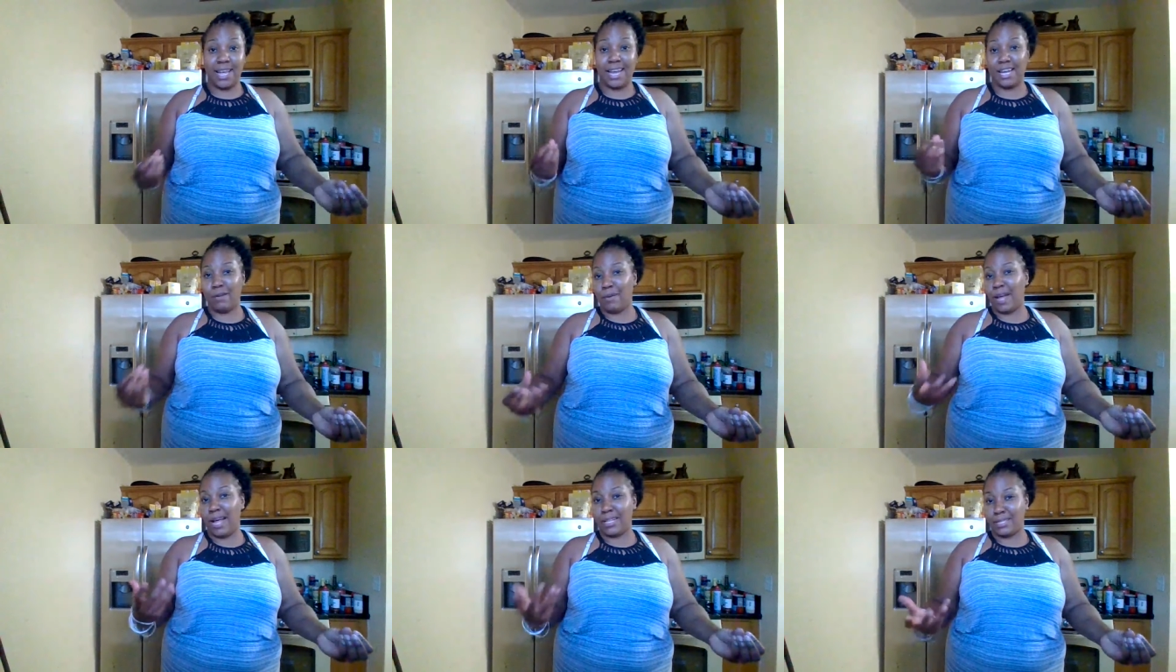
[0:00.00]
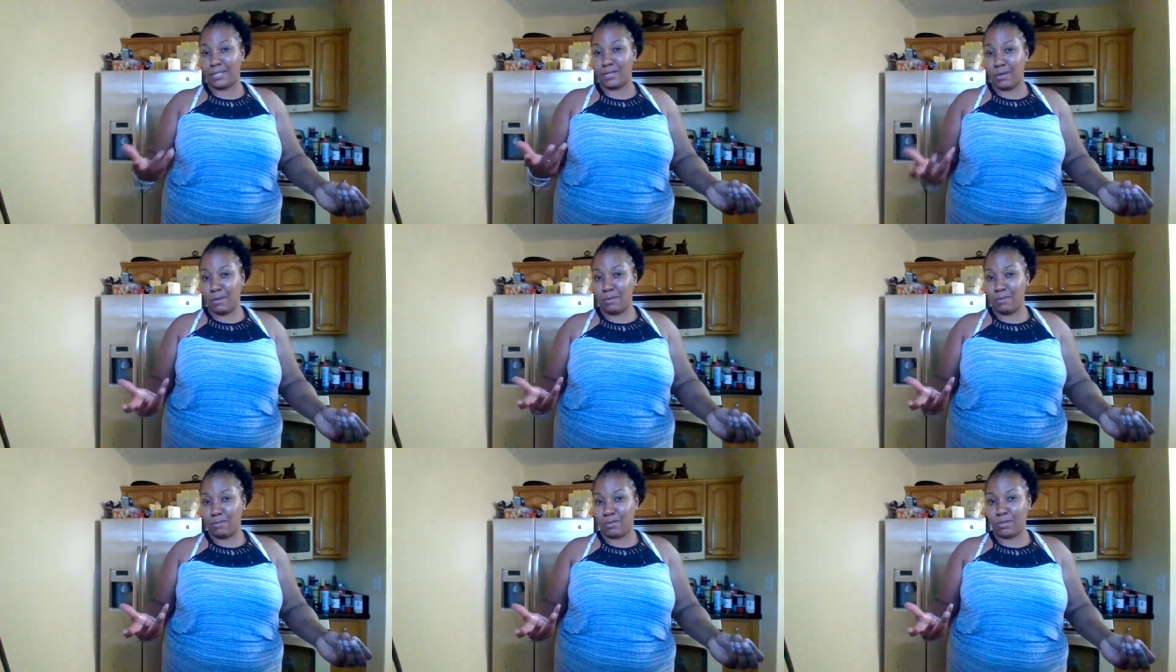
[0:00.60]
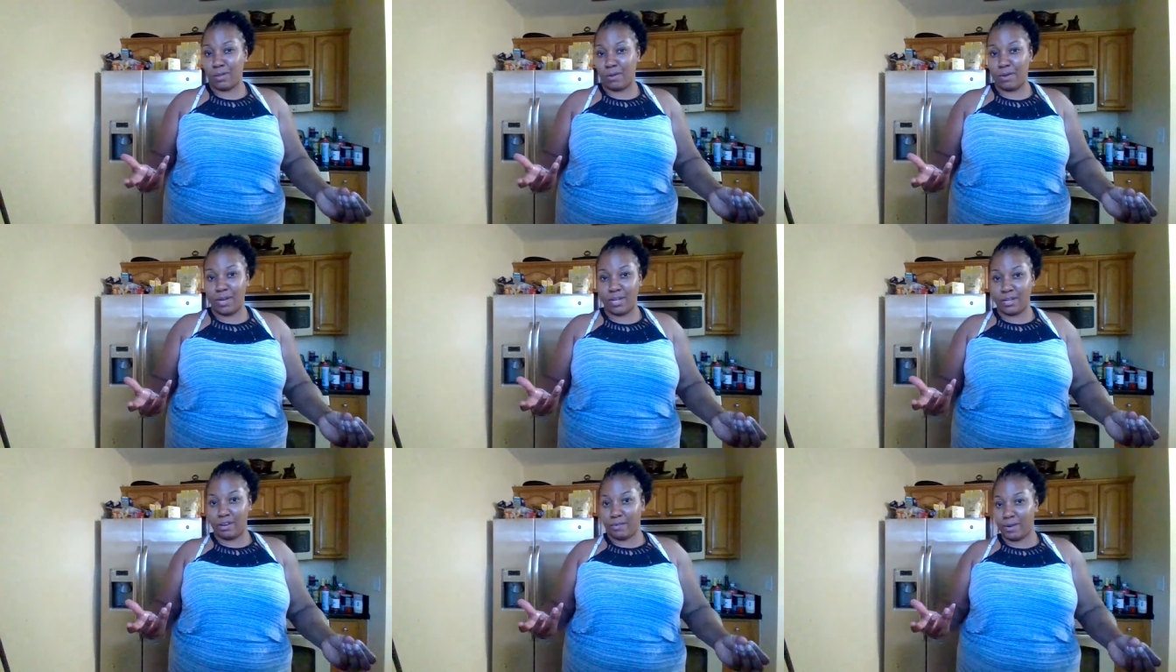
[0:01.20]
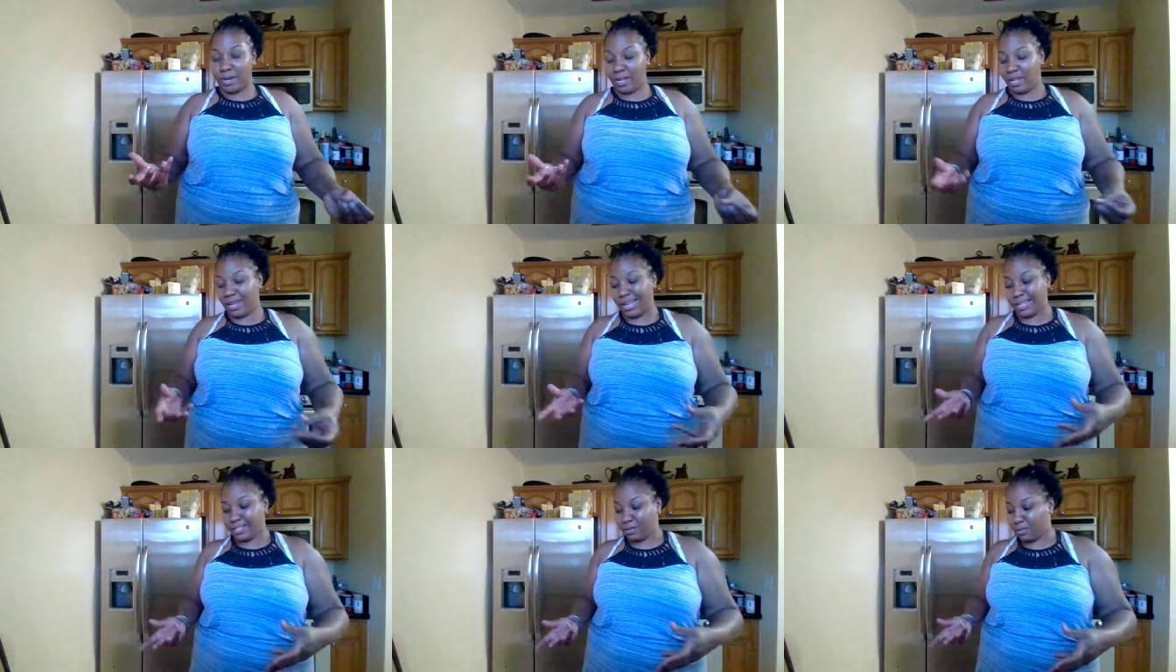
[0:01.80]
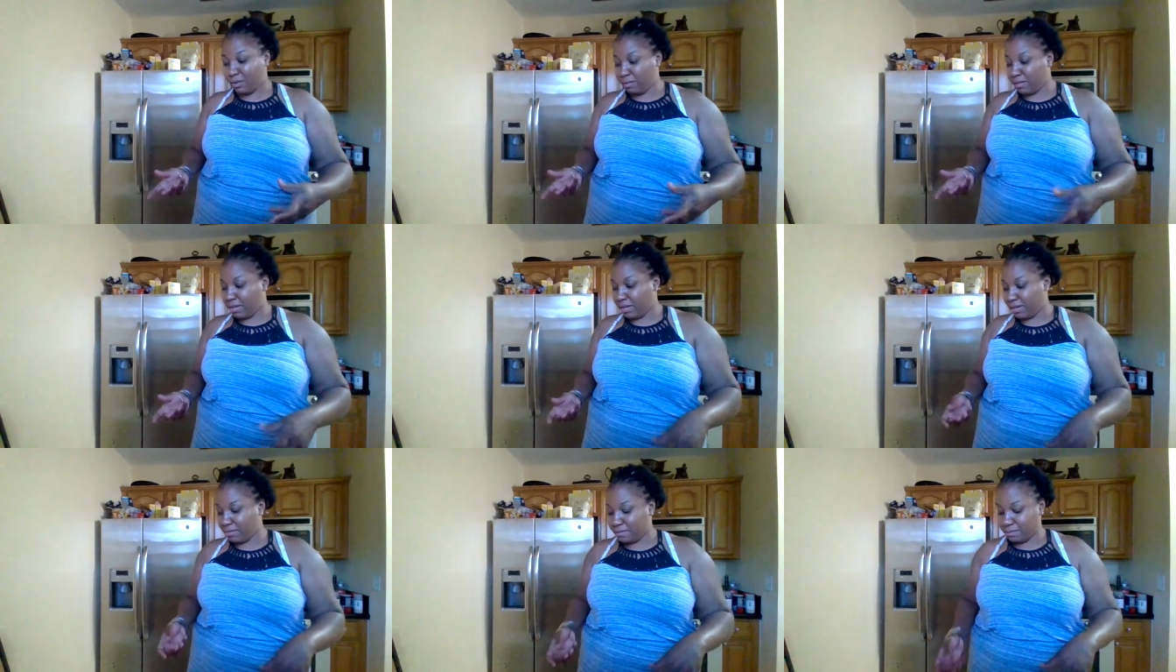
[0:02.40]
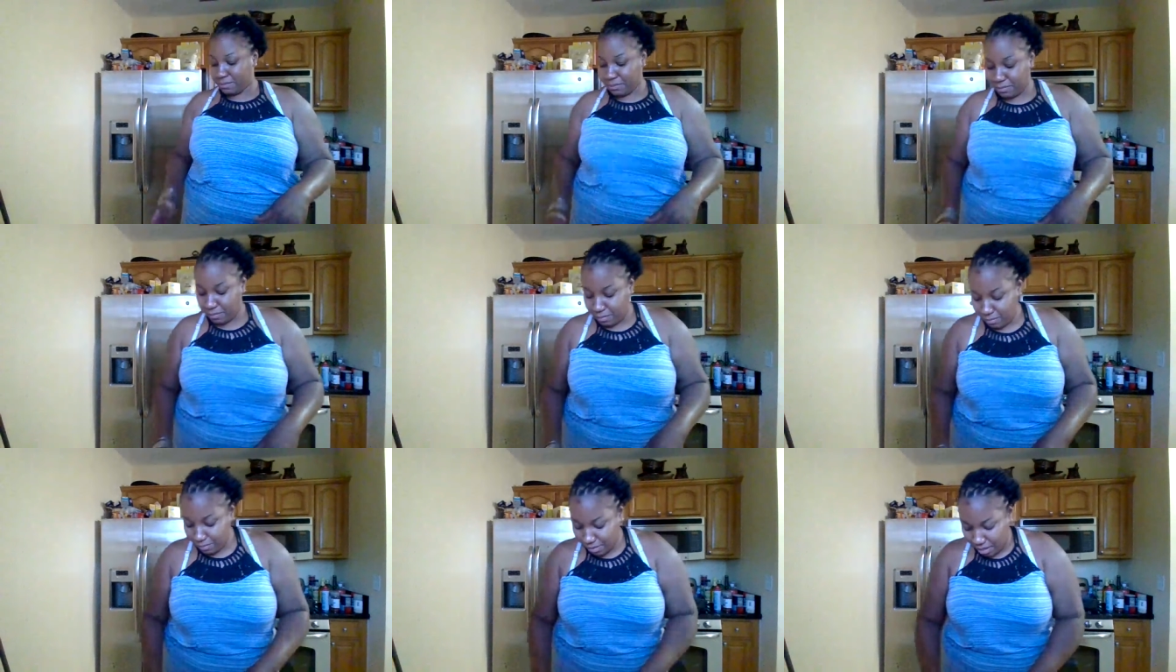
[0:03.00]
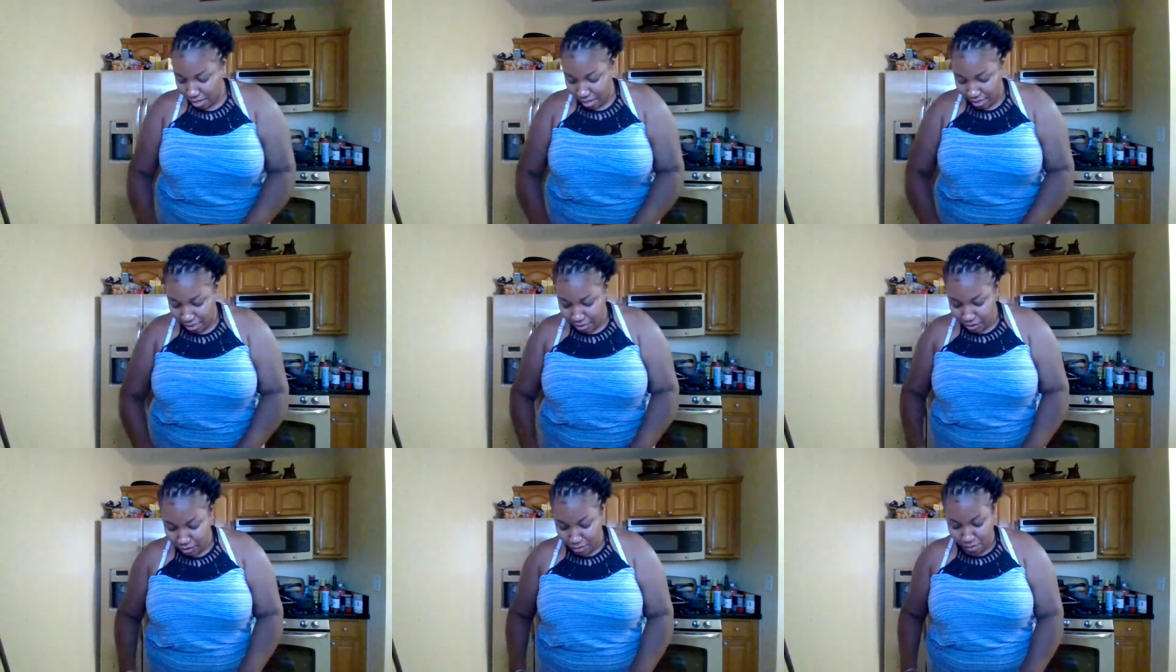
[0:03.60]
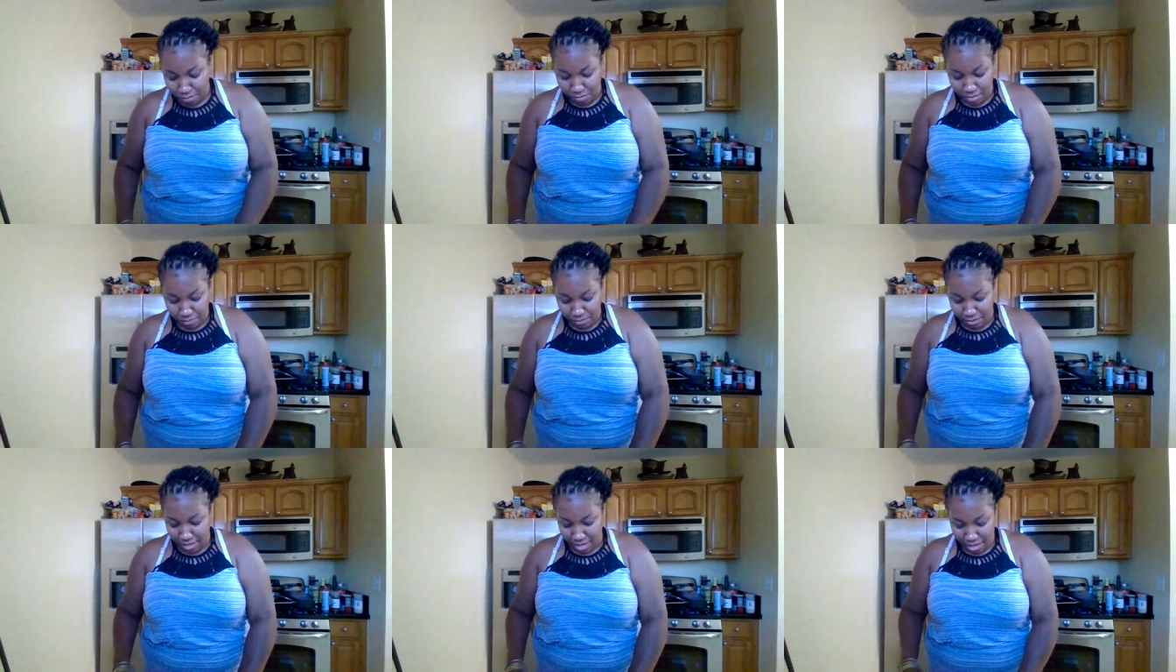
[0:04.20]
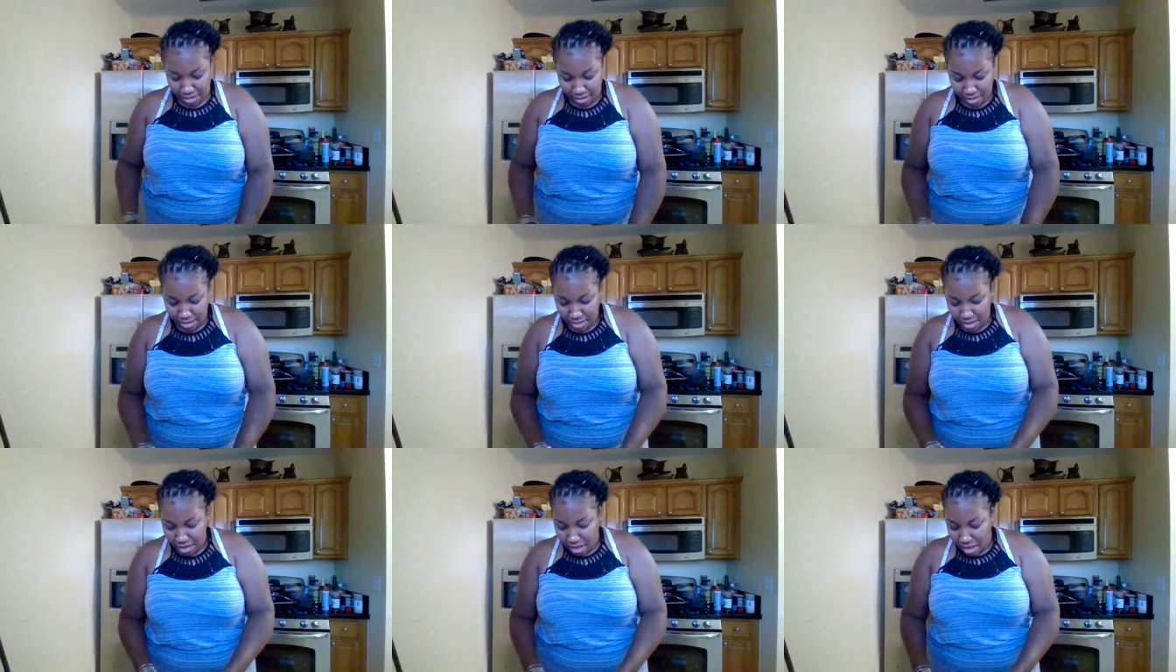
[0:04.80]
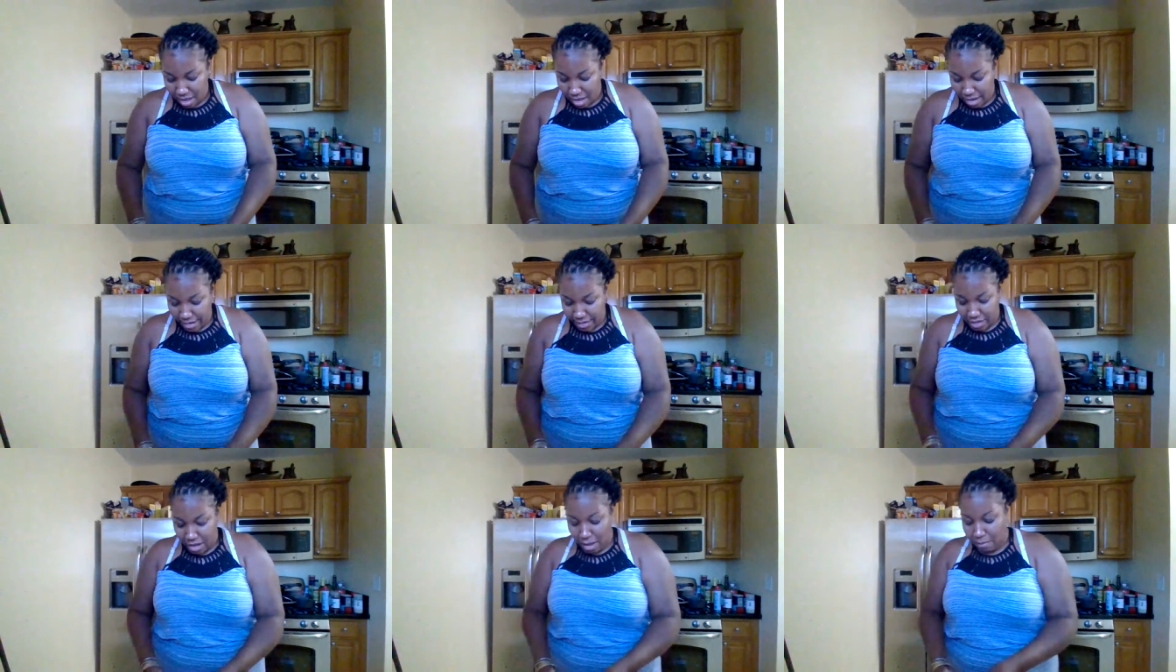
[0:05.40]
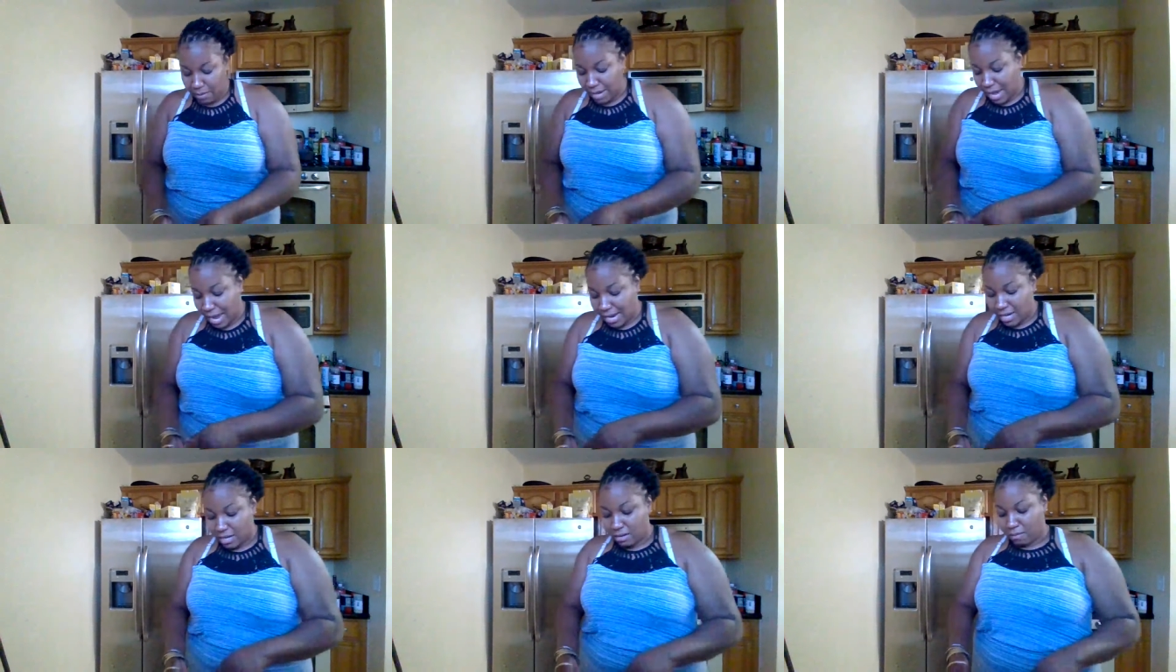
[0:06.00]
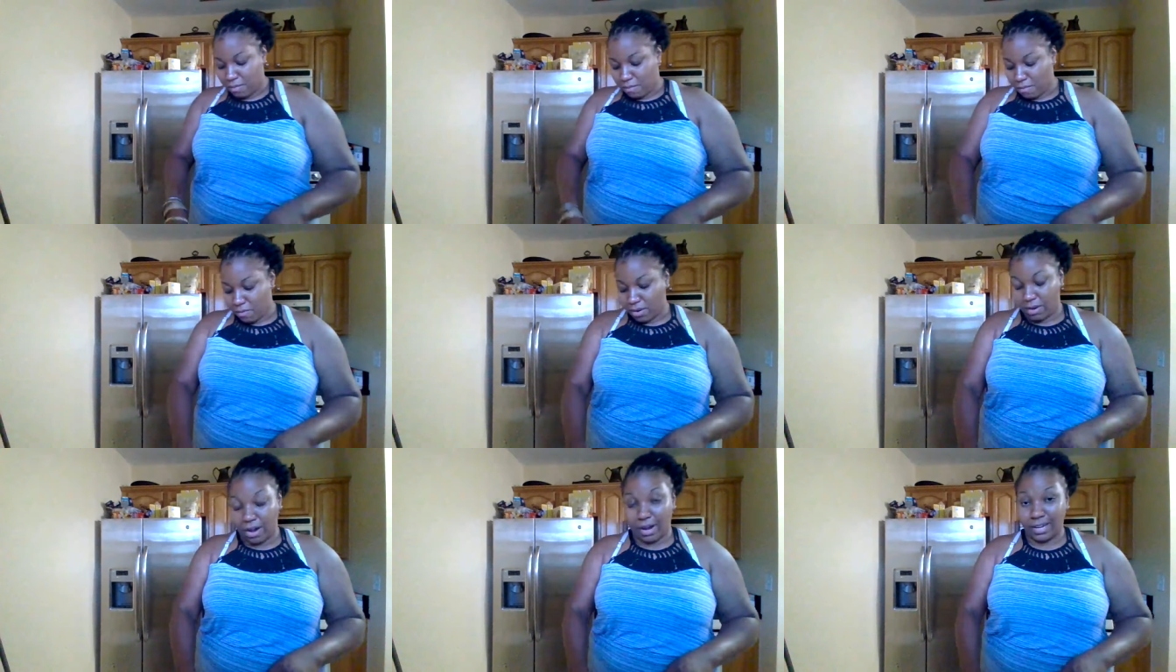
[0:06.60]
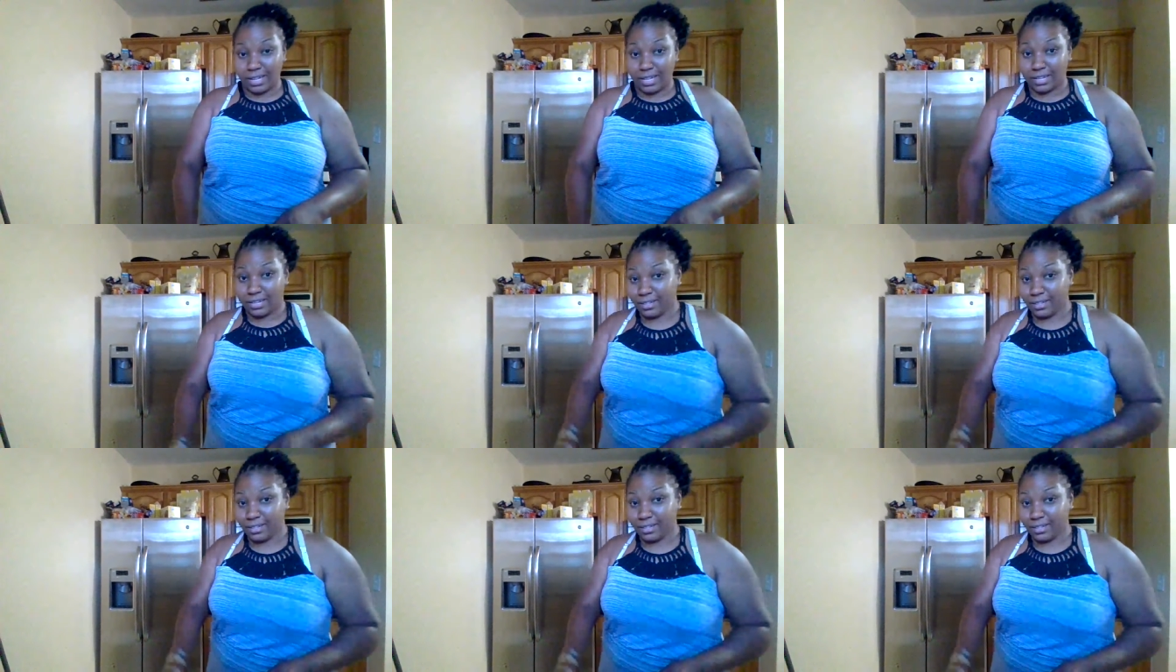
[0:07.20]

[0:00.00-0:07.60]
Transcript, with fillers: I know it has its own salt in it already. It has sodium in it. All right, so I'm good with that. All right, y'all, I'm gonna add a little bit more garlic.